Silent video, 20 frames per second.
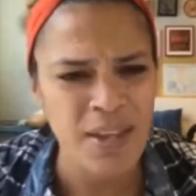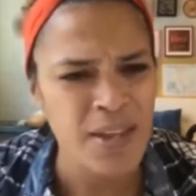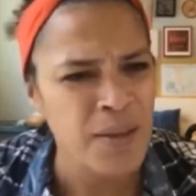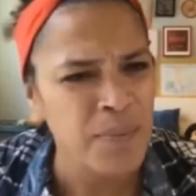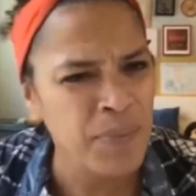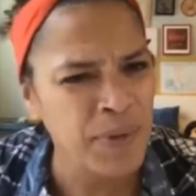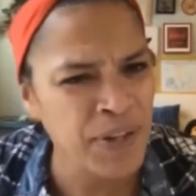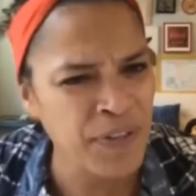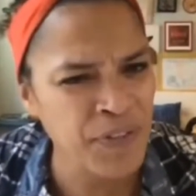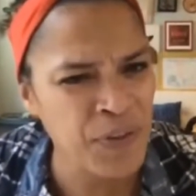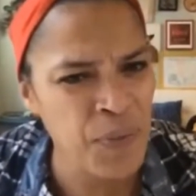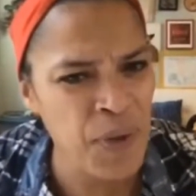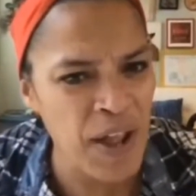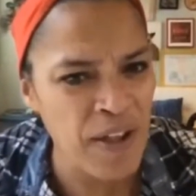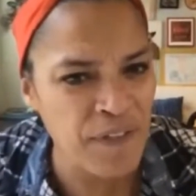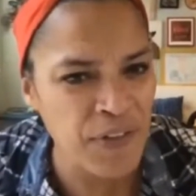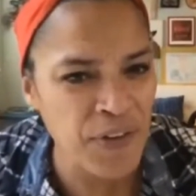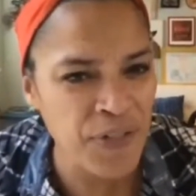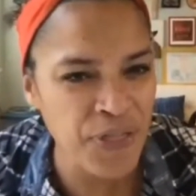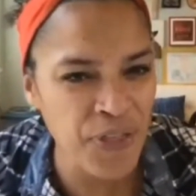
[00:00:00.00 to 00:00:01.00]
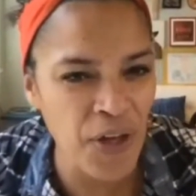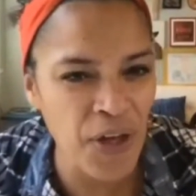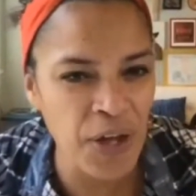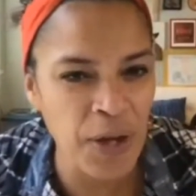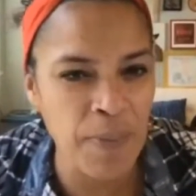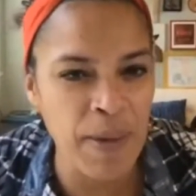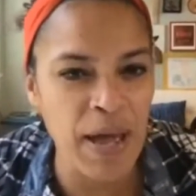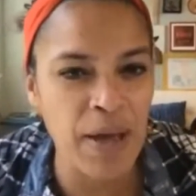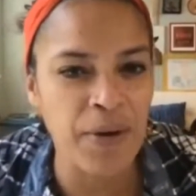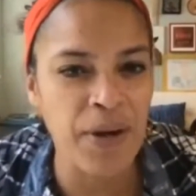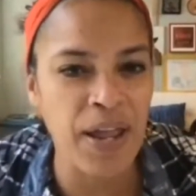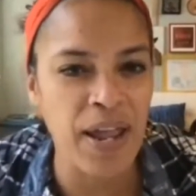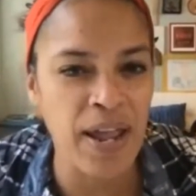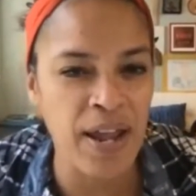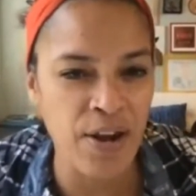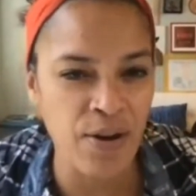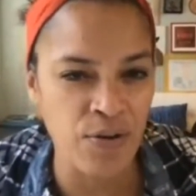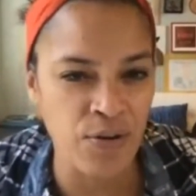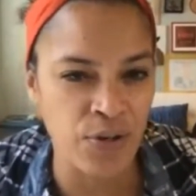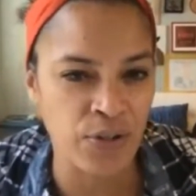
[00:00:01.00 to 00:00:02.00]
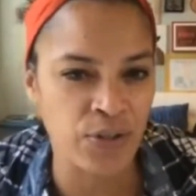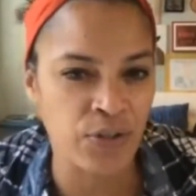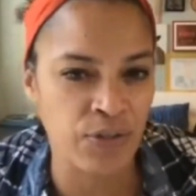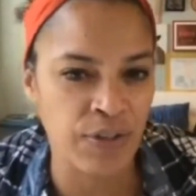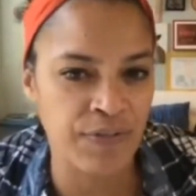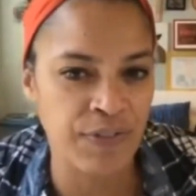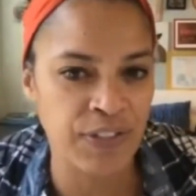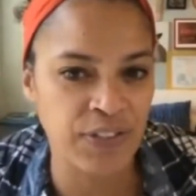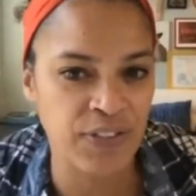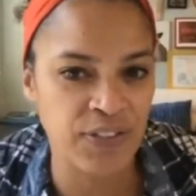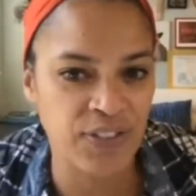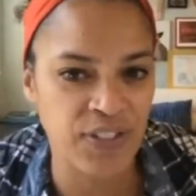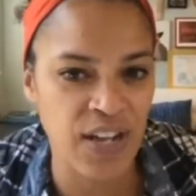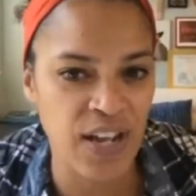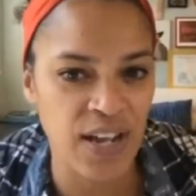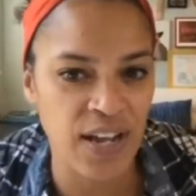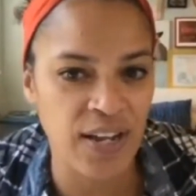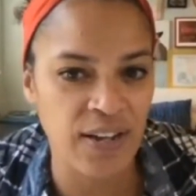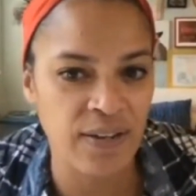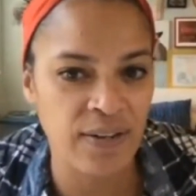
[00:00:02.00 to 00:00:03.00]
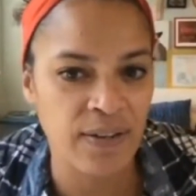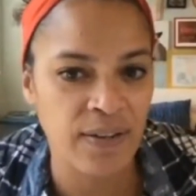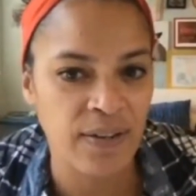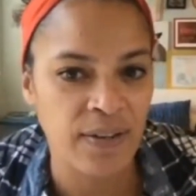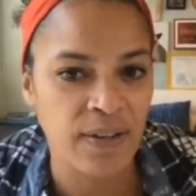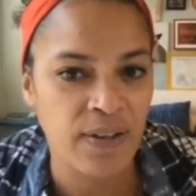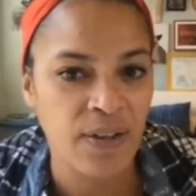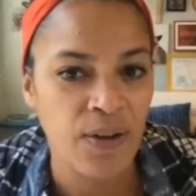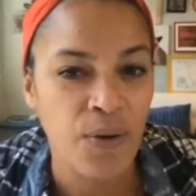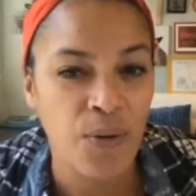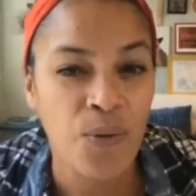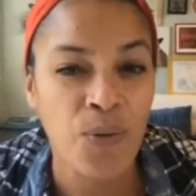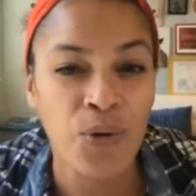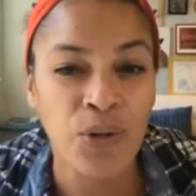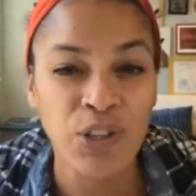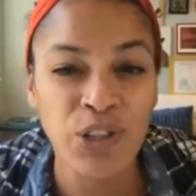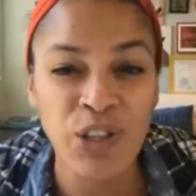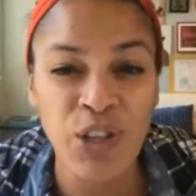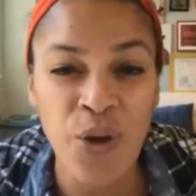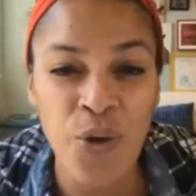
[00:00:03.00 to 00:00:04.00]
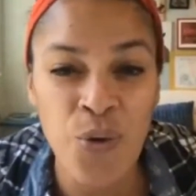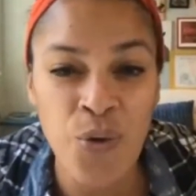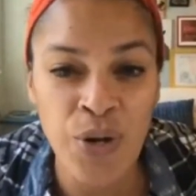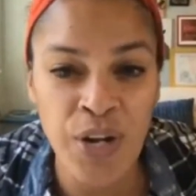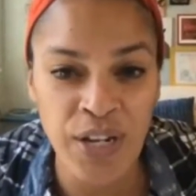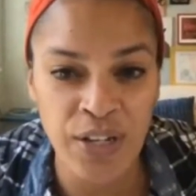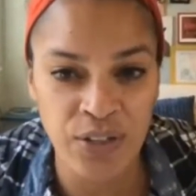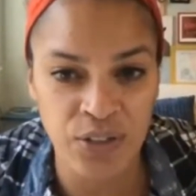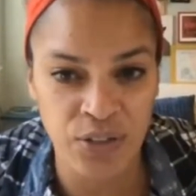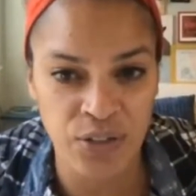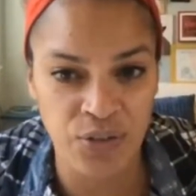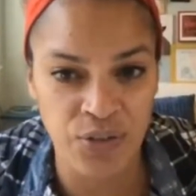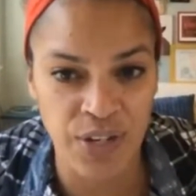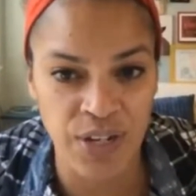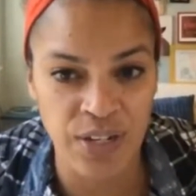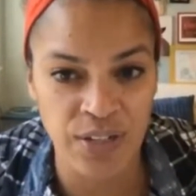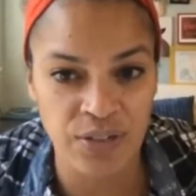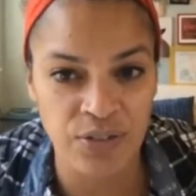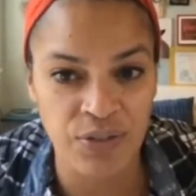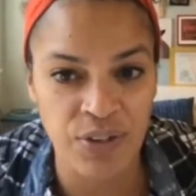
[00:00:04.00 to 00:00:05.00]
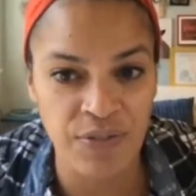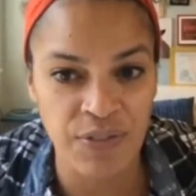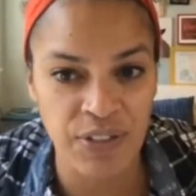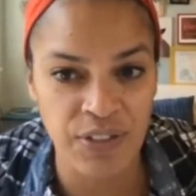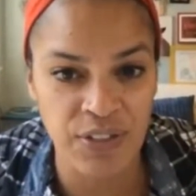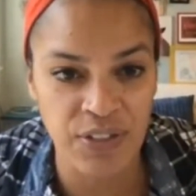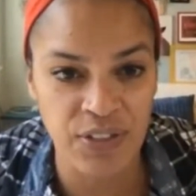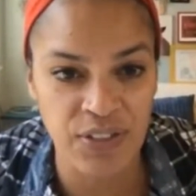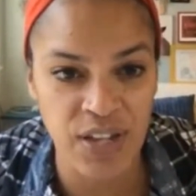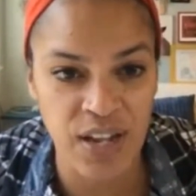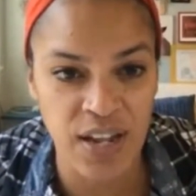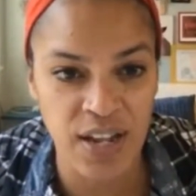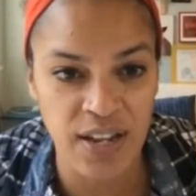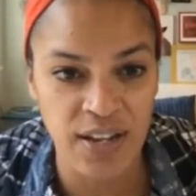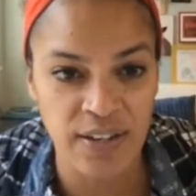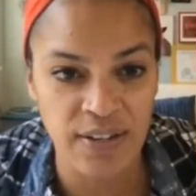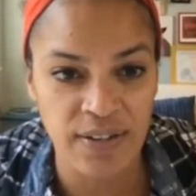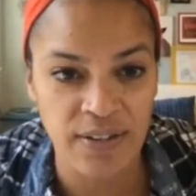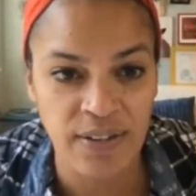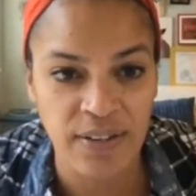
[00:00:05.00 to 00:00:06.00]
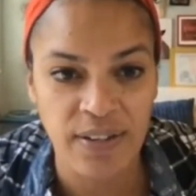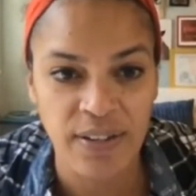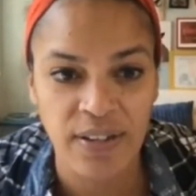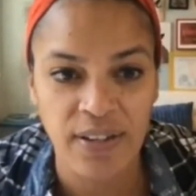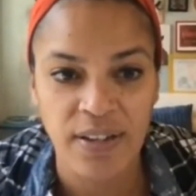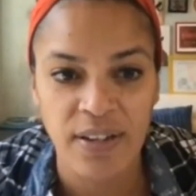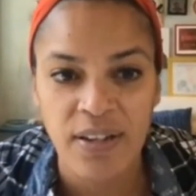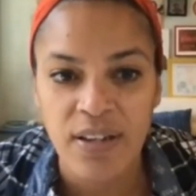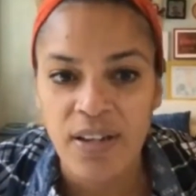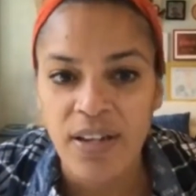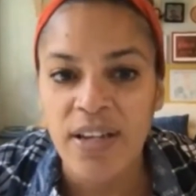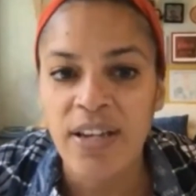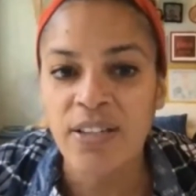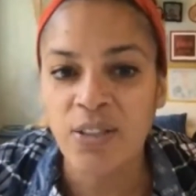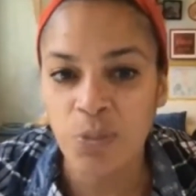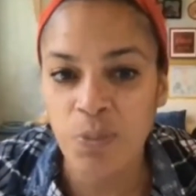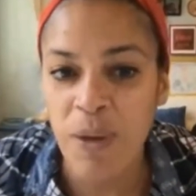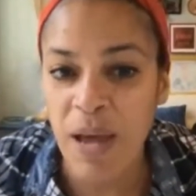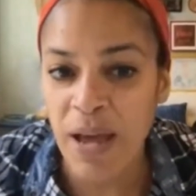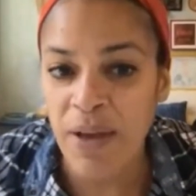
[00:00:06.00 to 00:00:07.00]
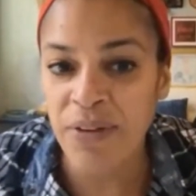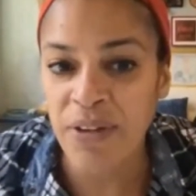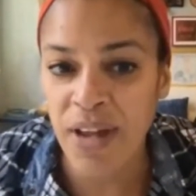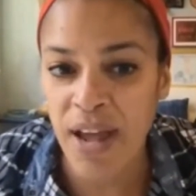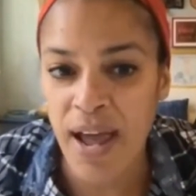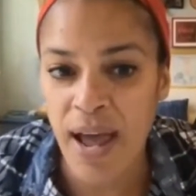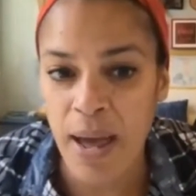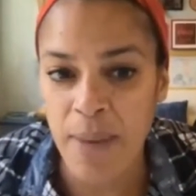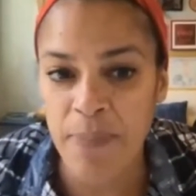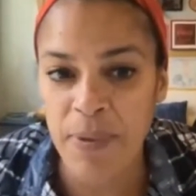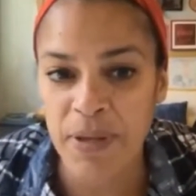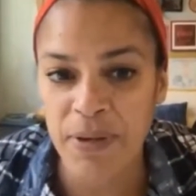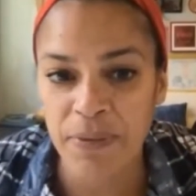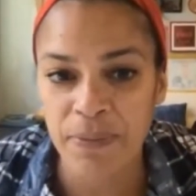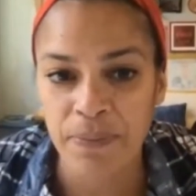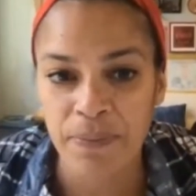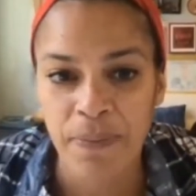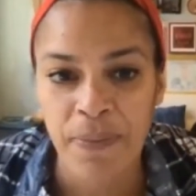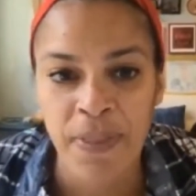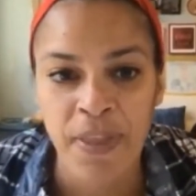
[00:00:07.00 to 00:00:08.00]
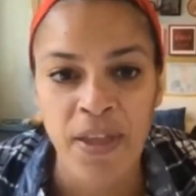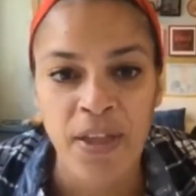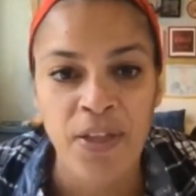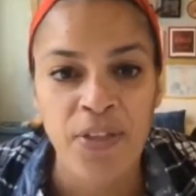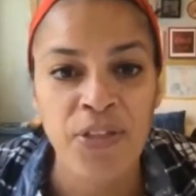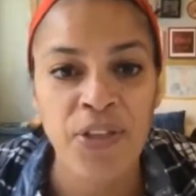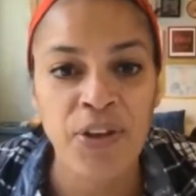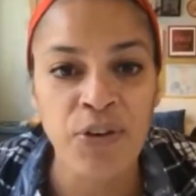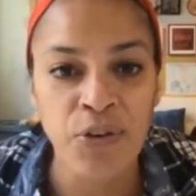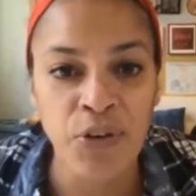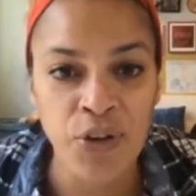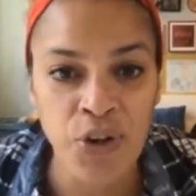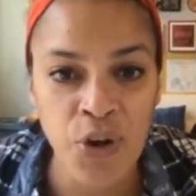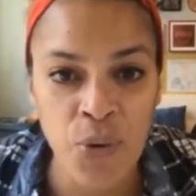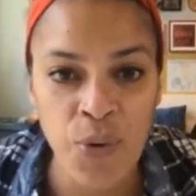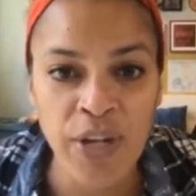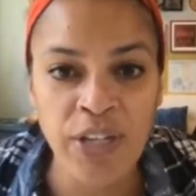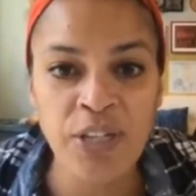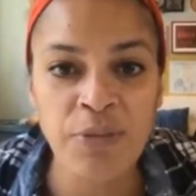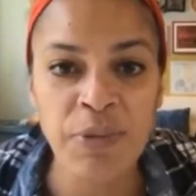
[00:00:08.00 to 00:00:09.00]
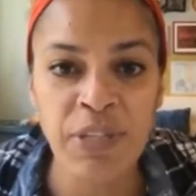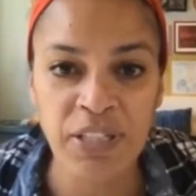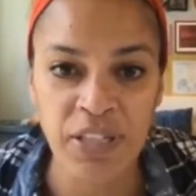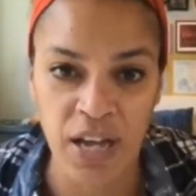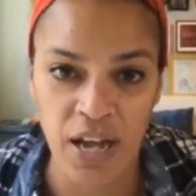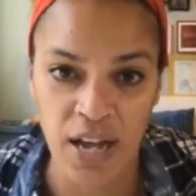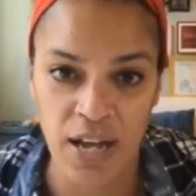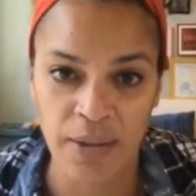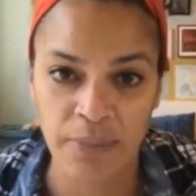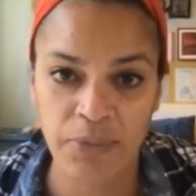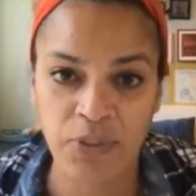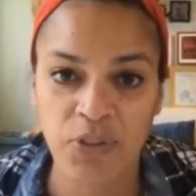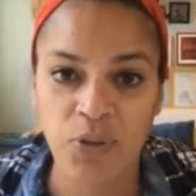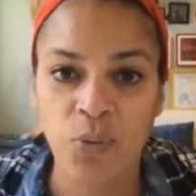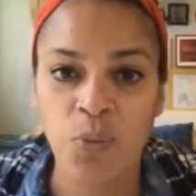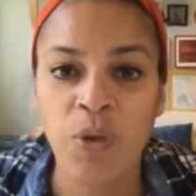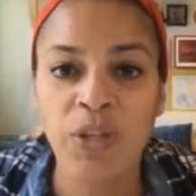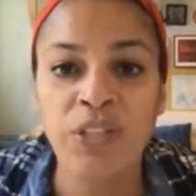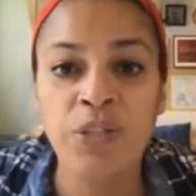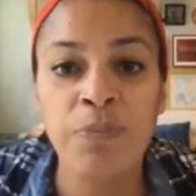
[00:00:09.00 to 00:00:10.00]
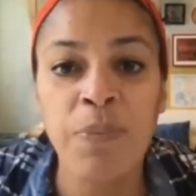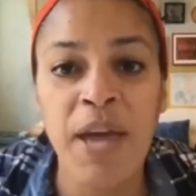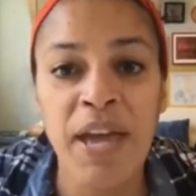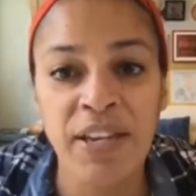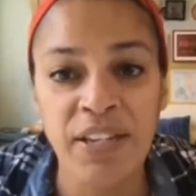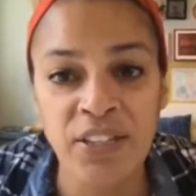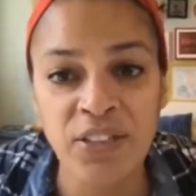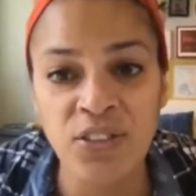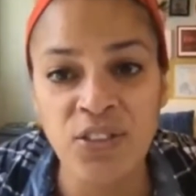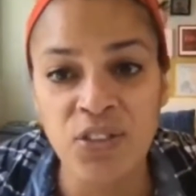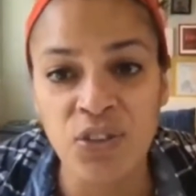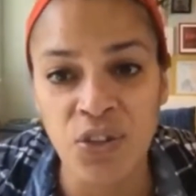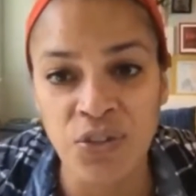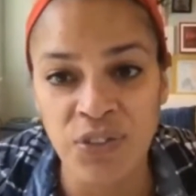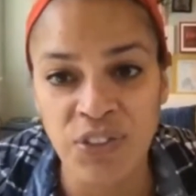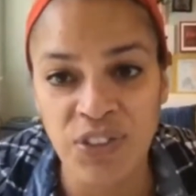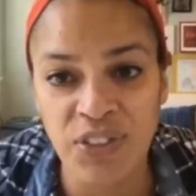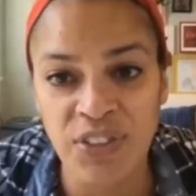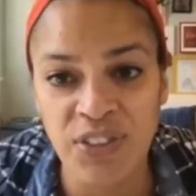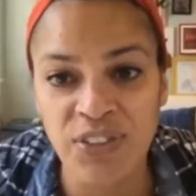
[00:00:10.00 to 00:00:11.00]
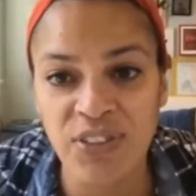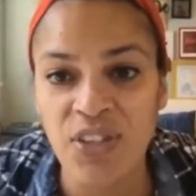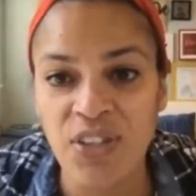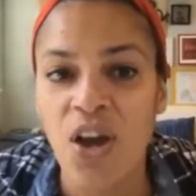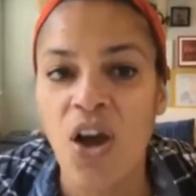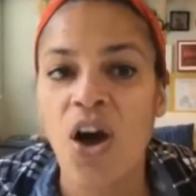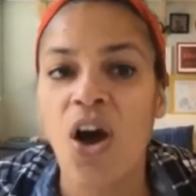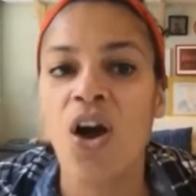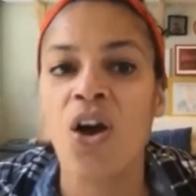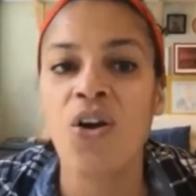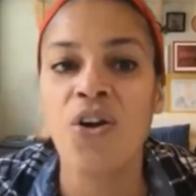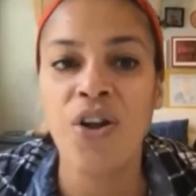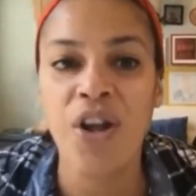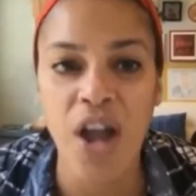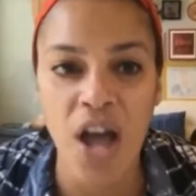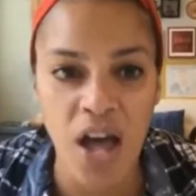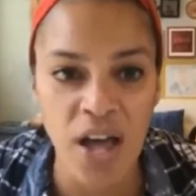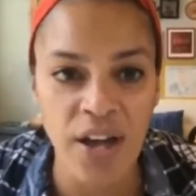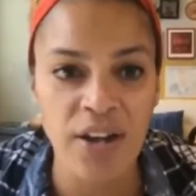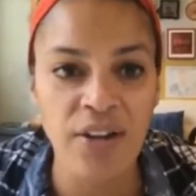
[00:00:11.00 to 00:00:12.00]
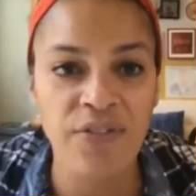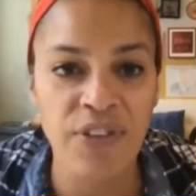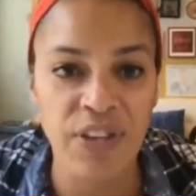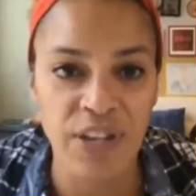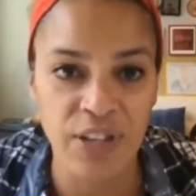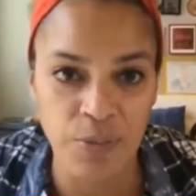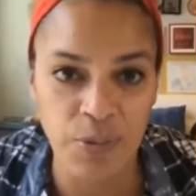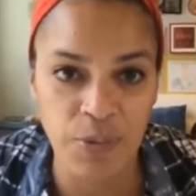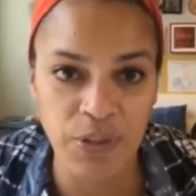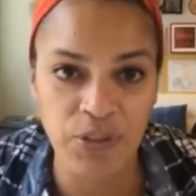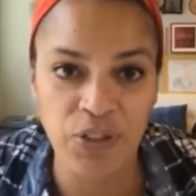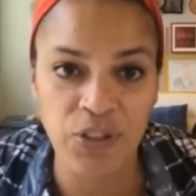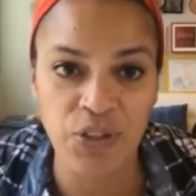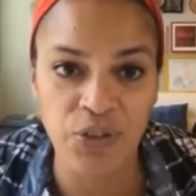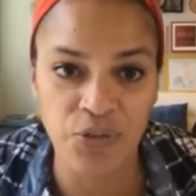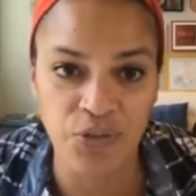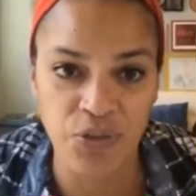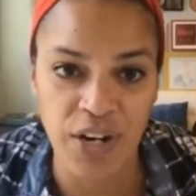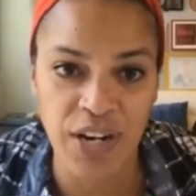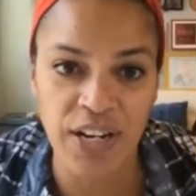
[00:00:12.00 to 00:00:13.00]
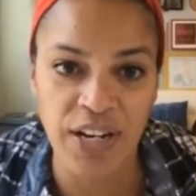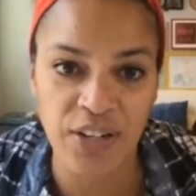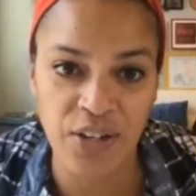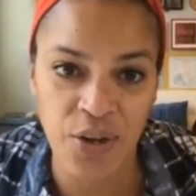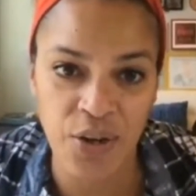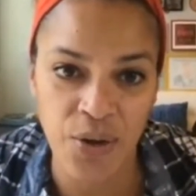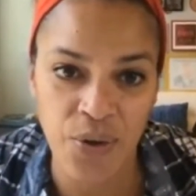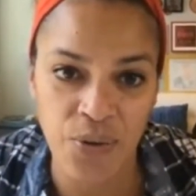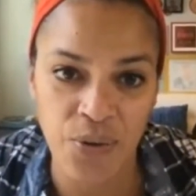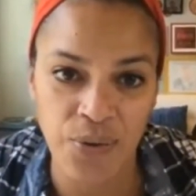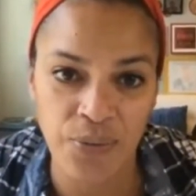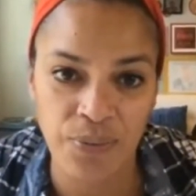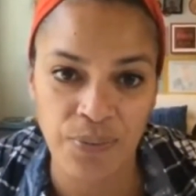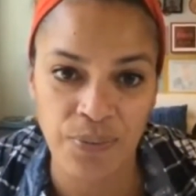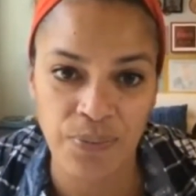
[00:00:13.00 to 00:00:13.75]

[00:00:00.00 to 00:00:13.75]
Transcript: But have you ever thought about error-driven design or loading screen-driven design? It's bound to happen. There are going to be times when dependent services are not available to your front-end code.